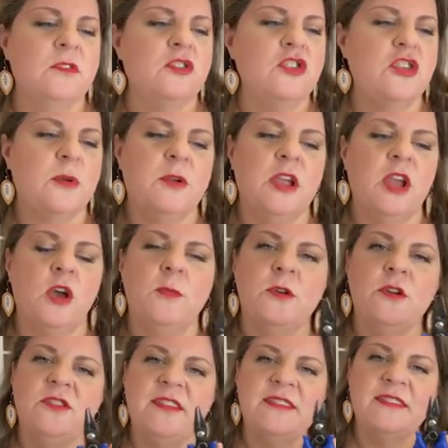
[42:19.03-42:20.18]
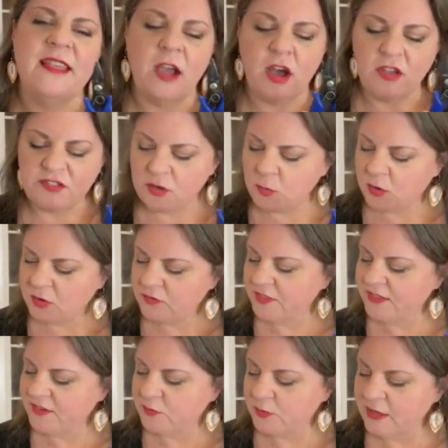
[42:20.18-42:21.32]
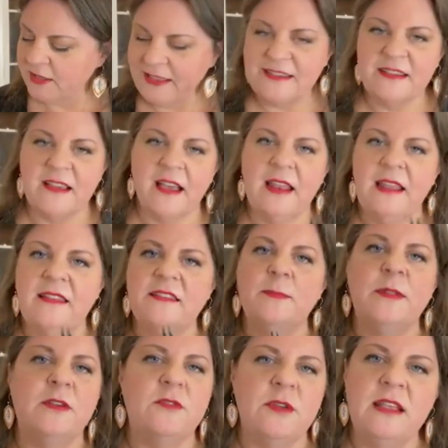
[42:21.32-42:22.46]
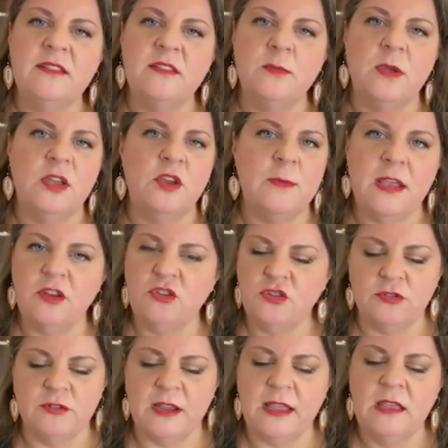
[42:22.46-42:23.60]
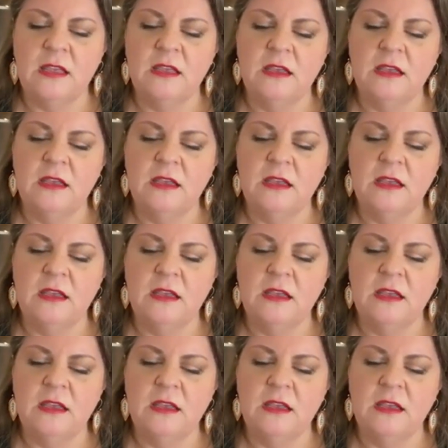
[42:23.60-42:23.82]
jump ring openers is they also work for the really tiny split rings when you're making jewelry.